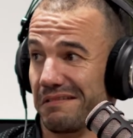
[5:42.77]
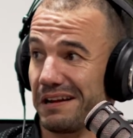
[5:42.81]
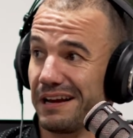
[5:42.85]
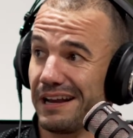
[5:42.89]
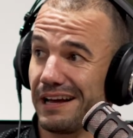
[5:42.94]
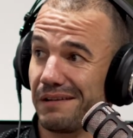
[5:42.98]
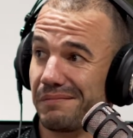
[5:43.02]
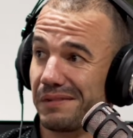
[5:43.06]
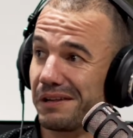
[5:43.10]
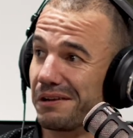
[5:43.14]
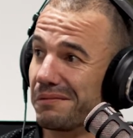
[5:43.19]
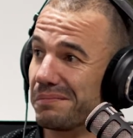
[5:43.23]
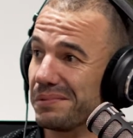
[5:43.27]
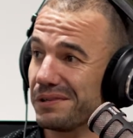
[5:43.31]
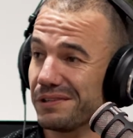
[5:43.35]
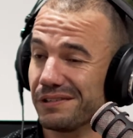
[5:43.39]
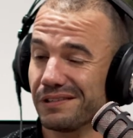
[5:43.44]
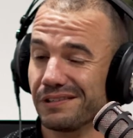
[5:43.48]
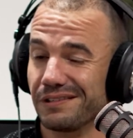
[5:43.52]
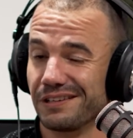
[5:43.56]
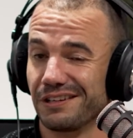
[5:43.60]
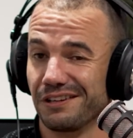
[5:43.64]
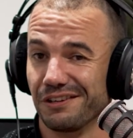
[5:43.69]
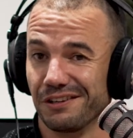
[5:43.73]
allow me to
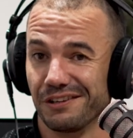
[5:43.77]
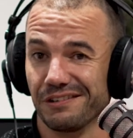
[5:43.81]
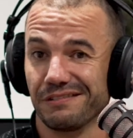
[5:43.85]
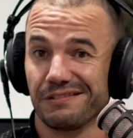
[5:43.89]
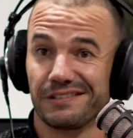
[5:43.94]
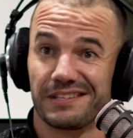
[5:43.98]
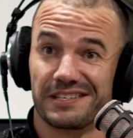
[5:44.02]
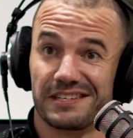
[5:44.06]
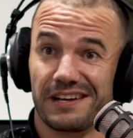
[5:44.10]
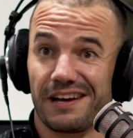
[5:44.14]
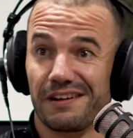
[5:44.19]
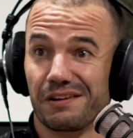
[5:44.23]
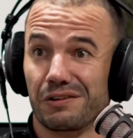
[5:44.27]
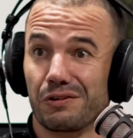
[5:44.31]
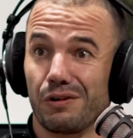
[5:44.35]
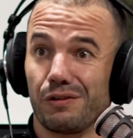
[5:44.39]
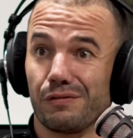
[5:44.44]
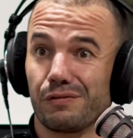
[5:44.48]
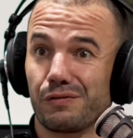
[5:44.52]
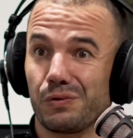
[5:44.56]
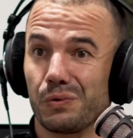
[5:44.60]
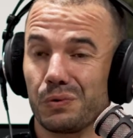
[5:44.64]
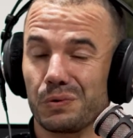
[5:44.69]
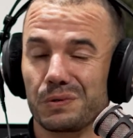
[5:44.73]
build, you know, design a
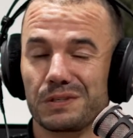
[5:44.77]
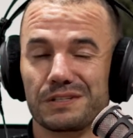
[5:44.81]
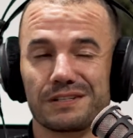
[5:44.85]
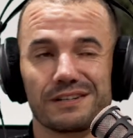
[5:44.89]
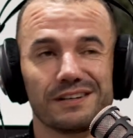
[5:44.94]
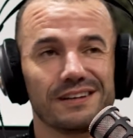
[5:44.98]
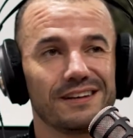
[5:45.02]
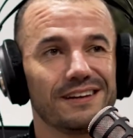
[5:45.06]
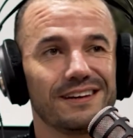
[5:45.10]
golf course.